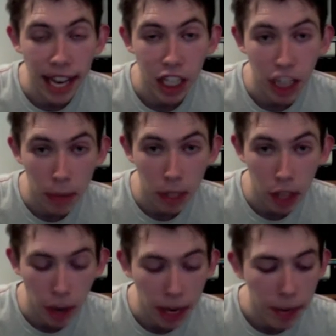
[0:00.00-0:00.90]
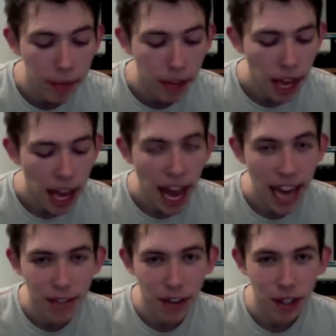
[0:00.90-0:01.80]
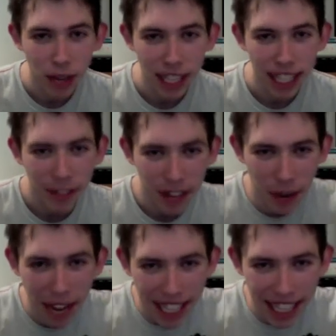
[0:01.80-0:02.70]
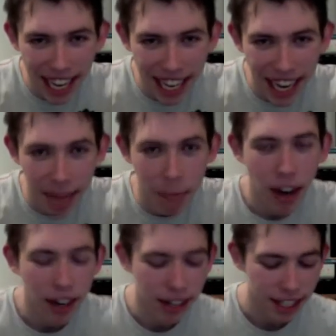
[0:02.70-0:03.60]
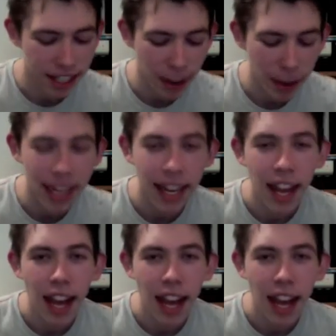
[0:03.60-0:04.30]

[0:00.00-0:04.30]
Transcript: Gemma's going. Xval 2708, aka Marcus, is going.